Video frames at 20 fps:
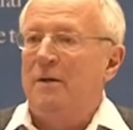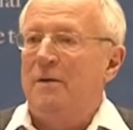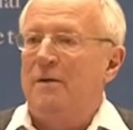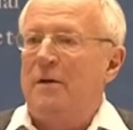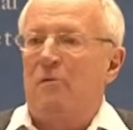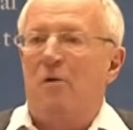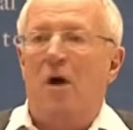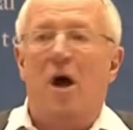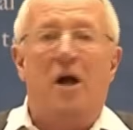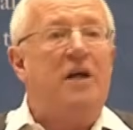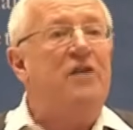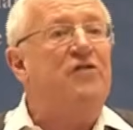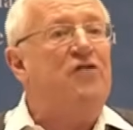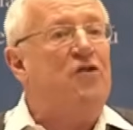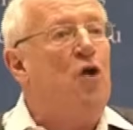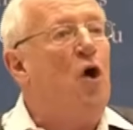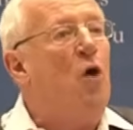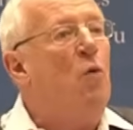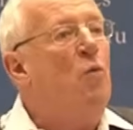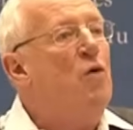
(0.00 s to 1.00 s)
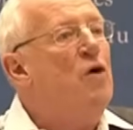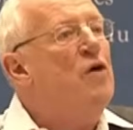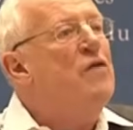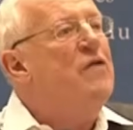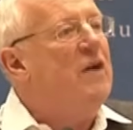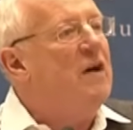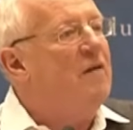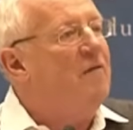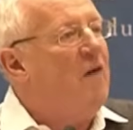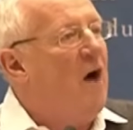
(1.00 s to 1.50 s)
the Iraqis are not
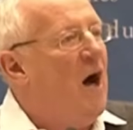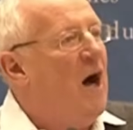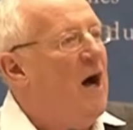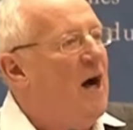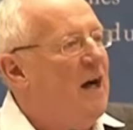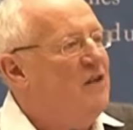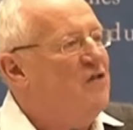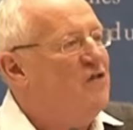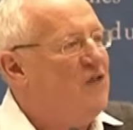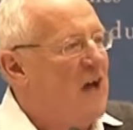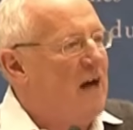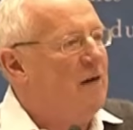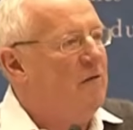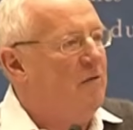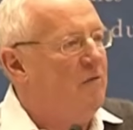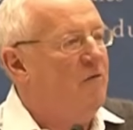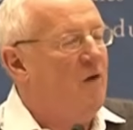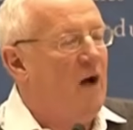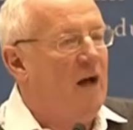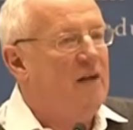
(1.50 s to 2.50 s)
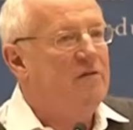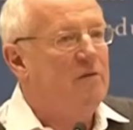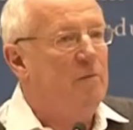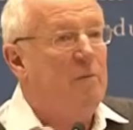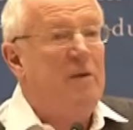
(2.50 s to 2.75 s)
worthy of our high sacrifice.